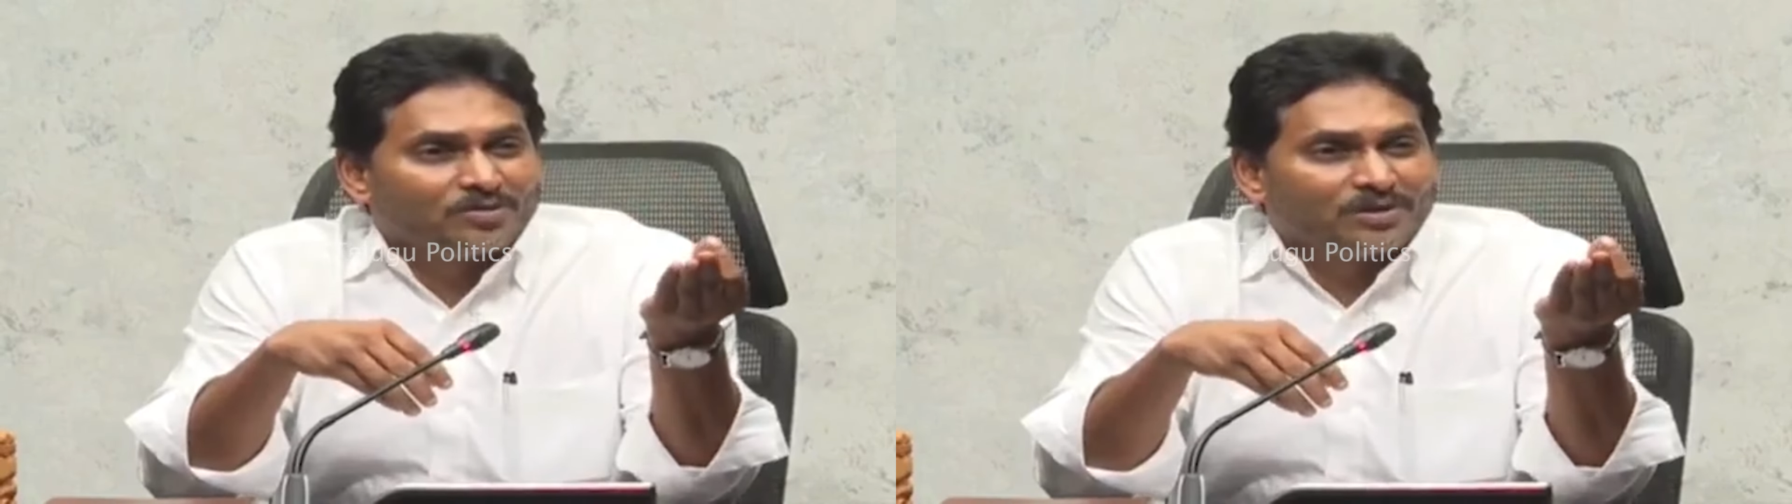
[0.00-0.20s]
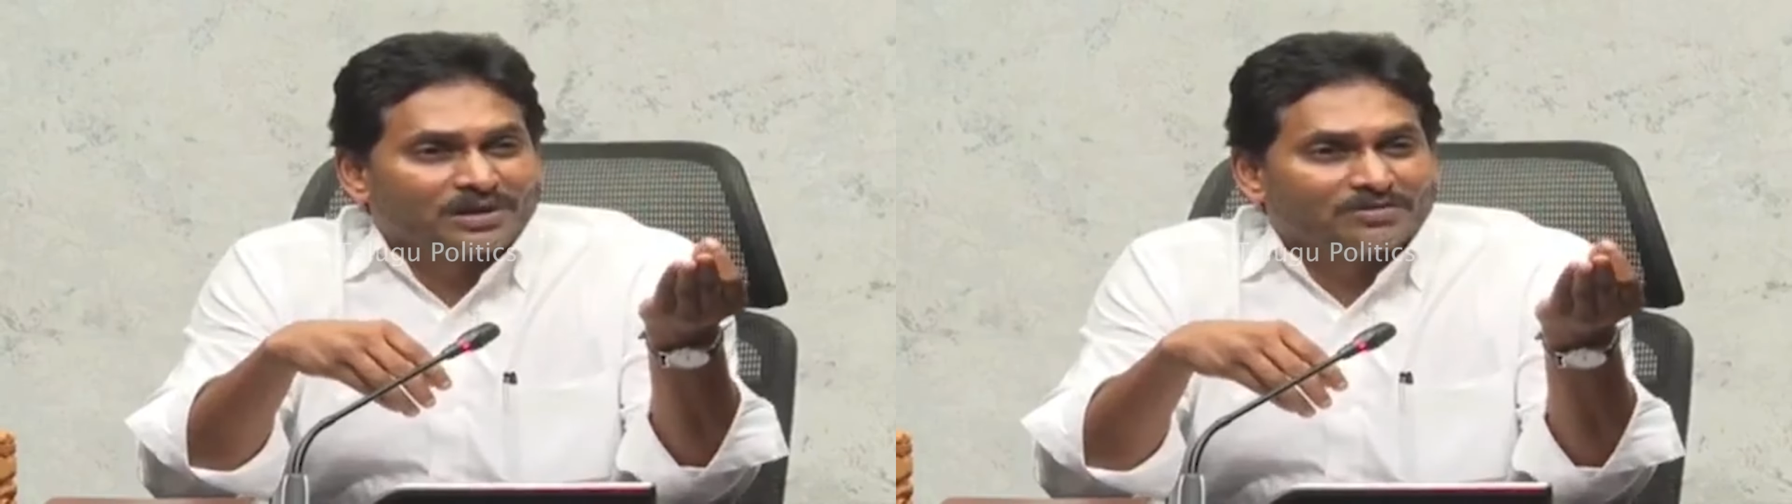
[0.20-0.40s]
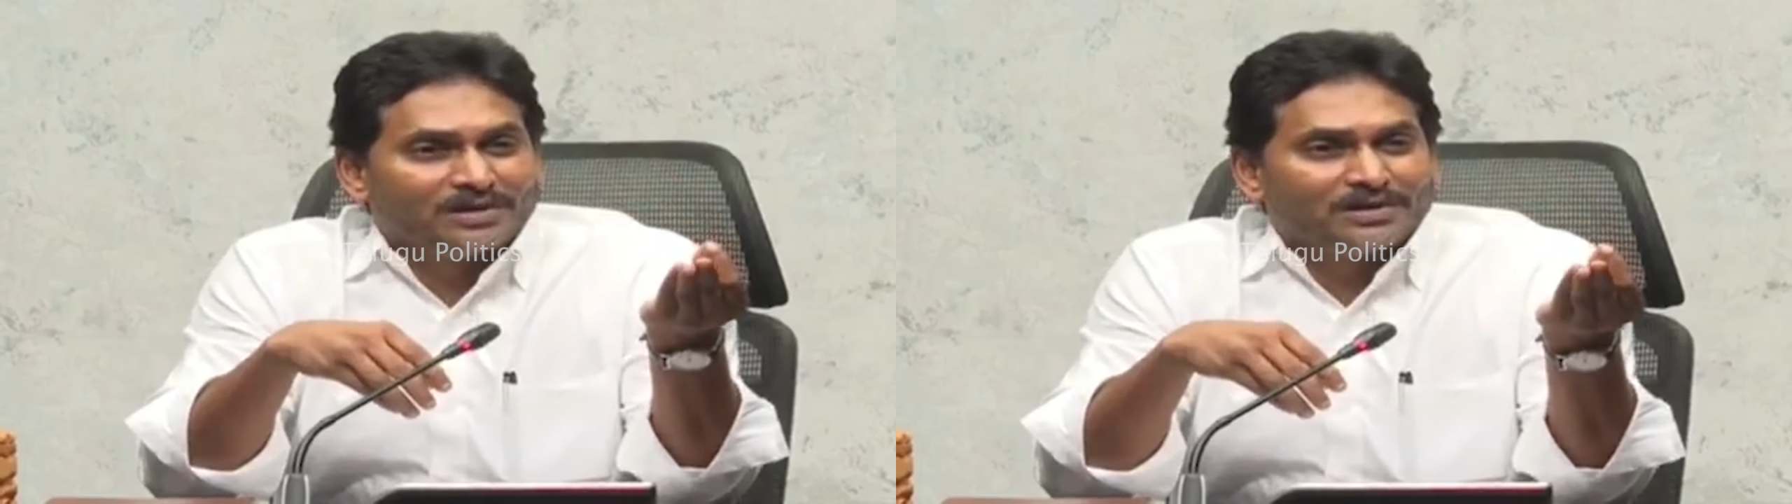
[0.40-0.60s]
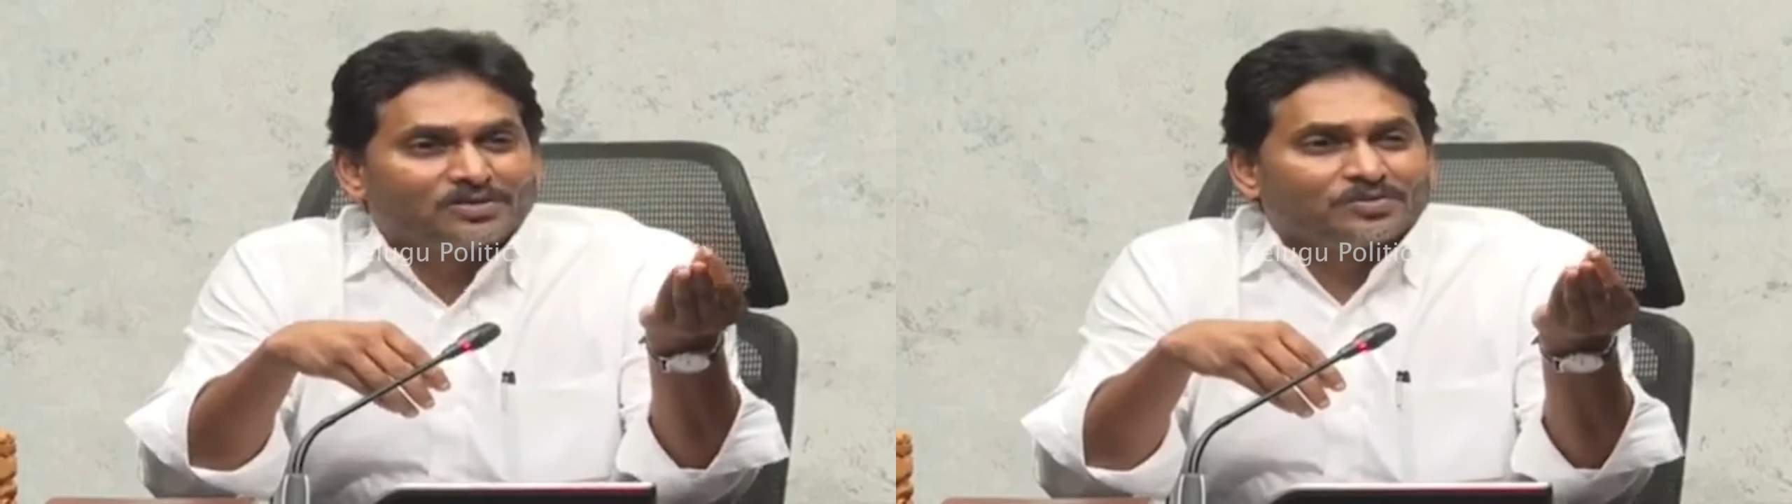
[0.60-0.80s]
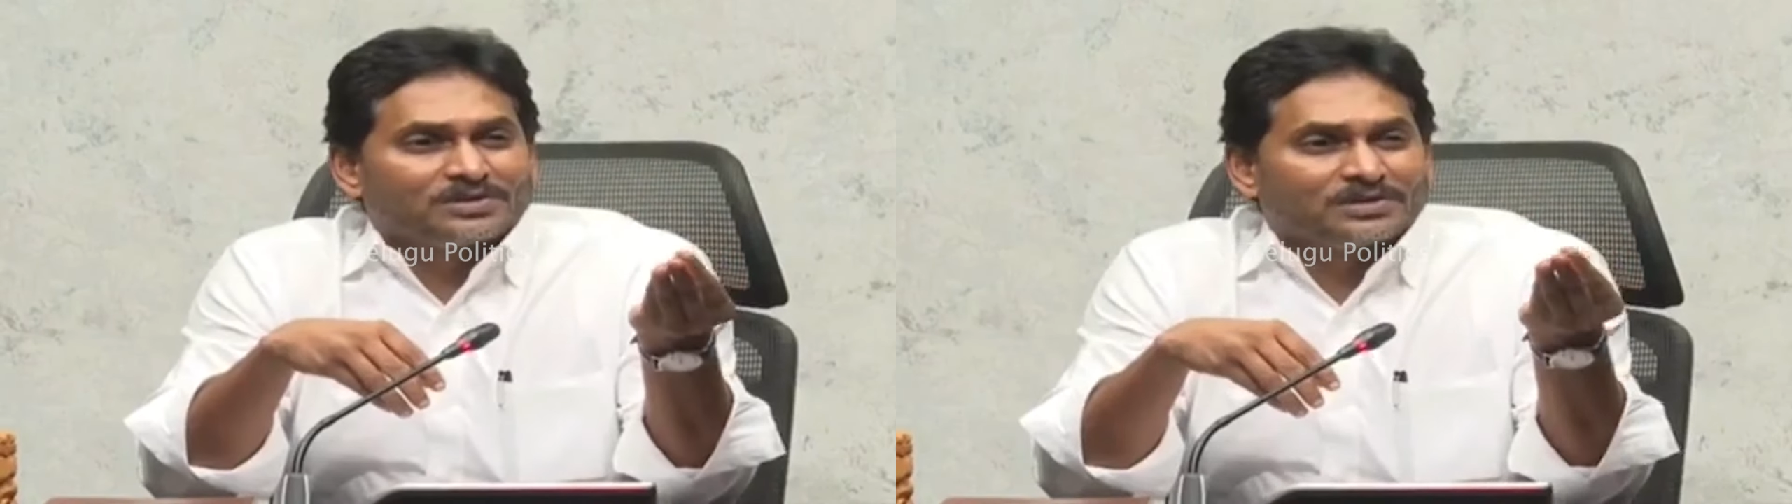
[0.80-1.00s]
you want to give
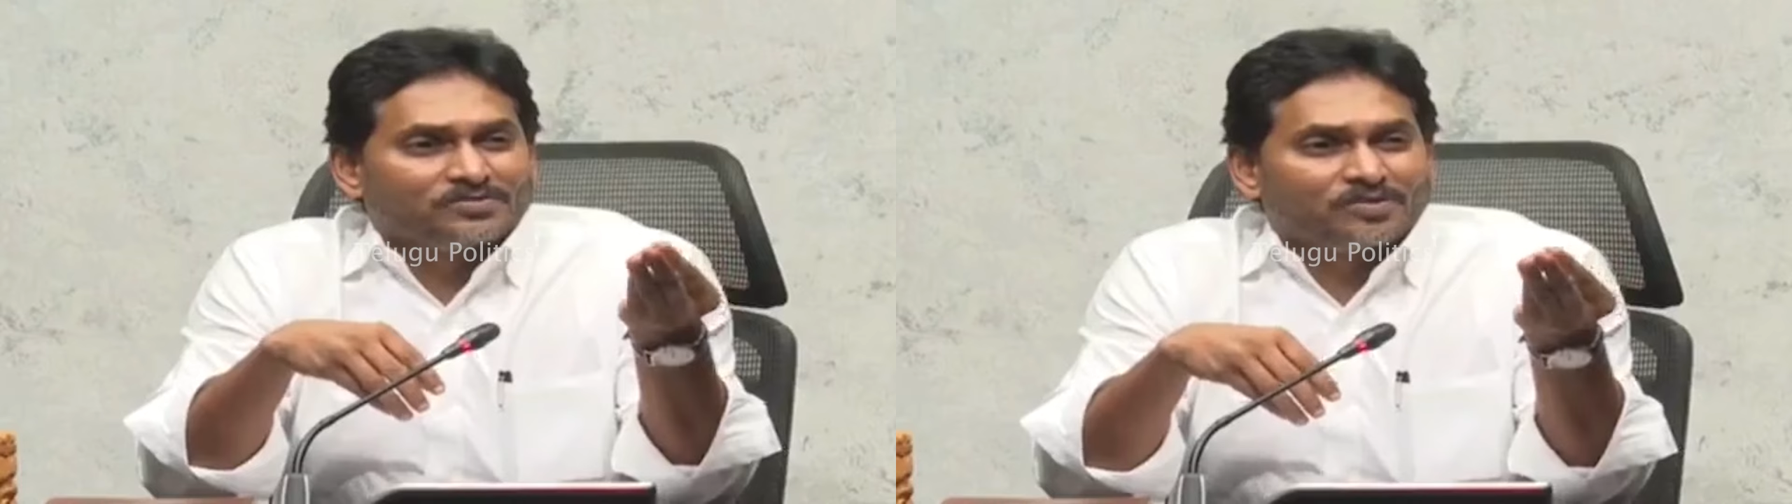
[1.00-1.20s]
100 rupees in